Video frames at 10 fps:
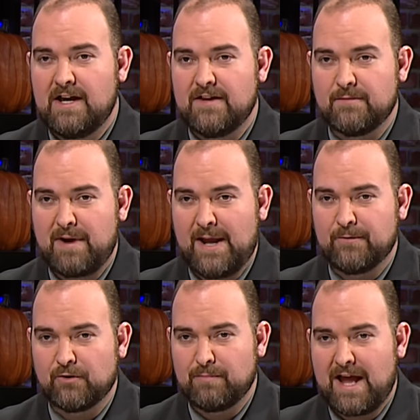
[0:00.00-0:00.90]
as the
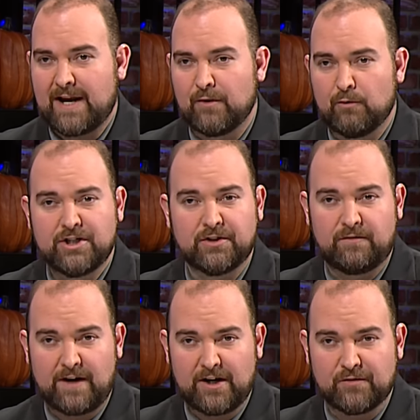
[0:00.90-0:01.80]
Panthers are back in the regional
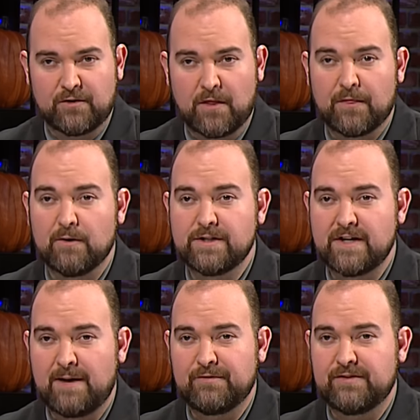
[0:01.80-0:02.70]
finals for the third
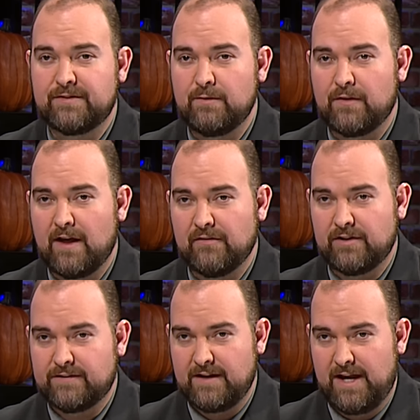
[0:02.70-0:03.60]
time since
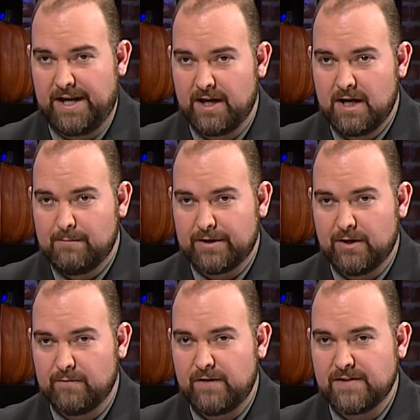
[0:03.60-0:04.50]
2010.
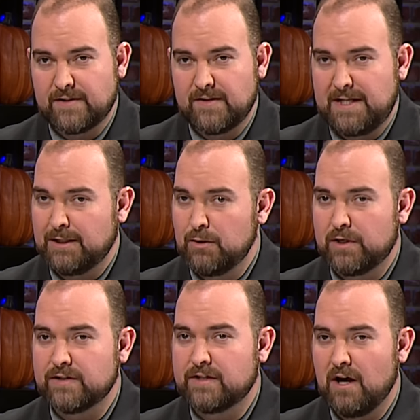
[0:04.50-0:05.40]
McComb facing the
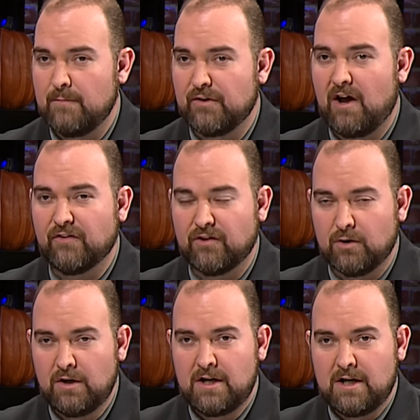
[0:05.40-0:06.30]
Lucas Cubs,
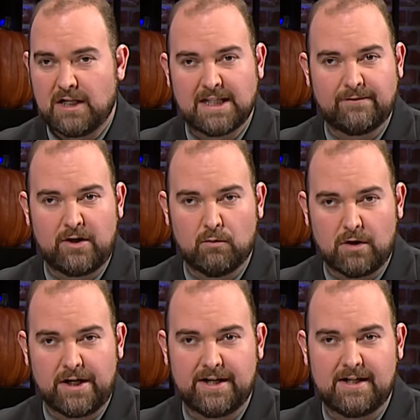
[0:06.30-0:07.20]
also 11
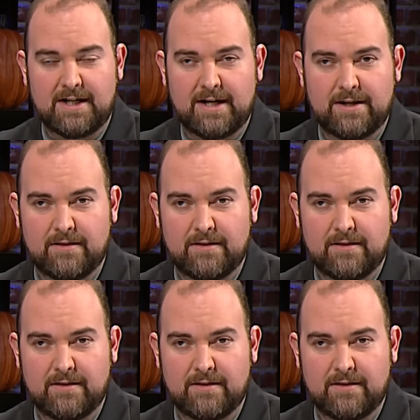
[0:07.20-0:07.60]
1 on